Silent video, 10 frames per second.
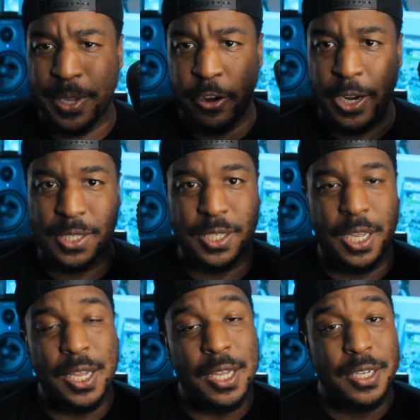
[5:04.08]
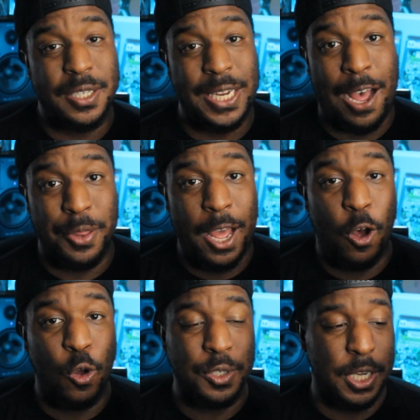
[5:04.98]
curious to see how that
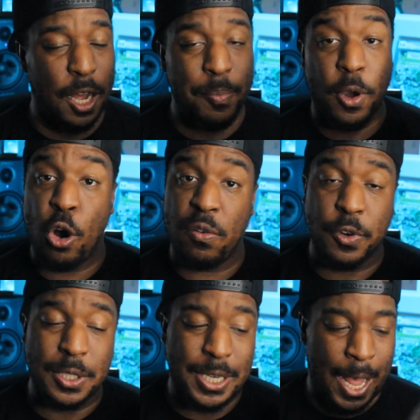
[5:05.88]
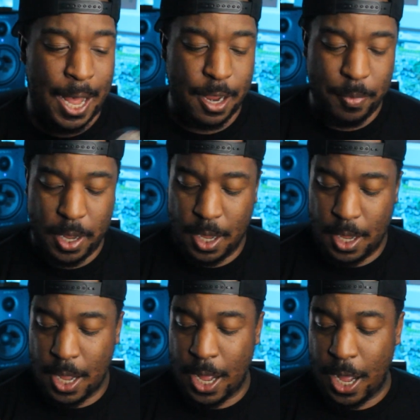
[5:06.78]
holds up over time.
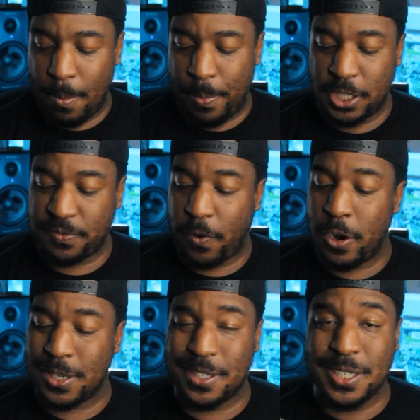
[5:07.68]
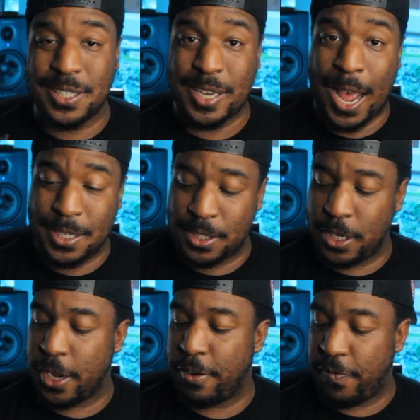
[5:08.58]
But as far as the
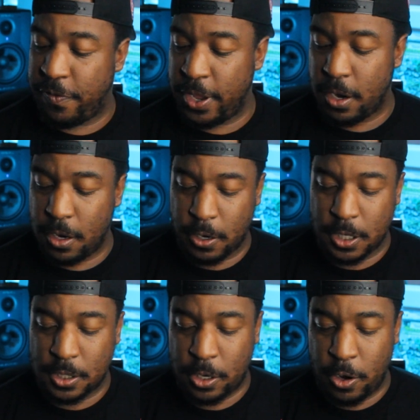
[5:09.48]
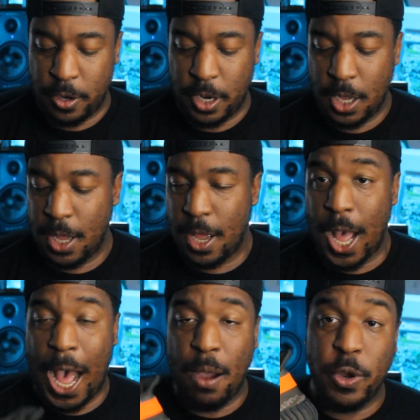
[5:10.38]
sizing and fit are concerned,
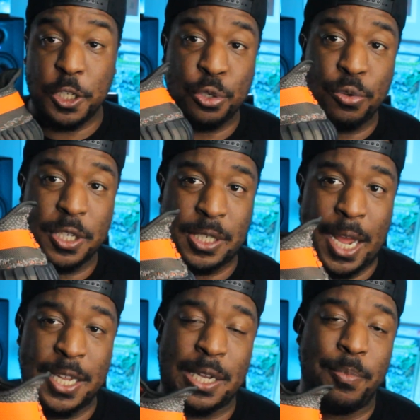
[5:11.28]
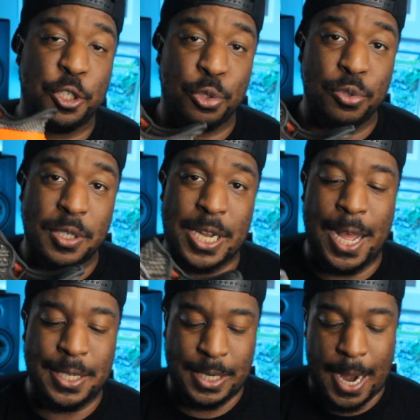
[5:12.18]
I went true to size. I'm a true
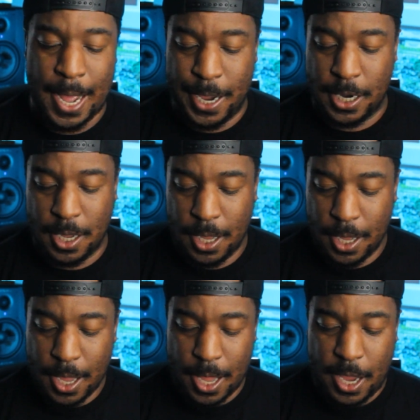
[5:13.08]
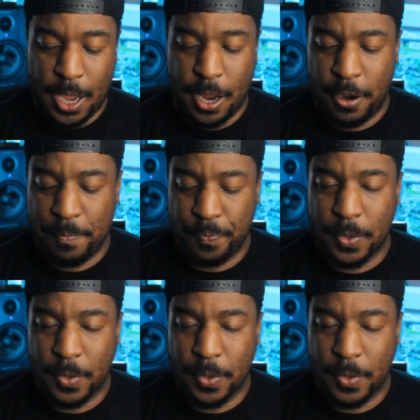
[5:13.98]
size 9. And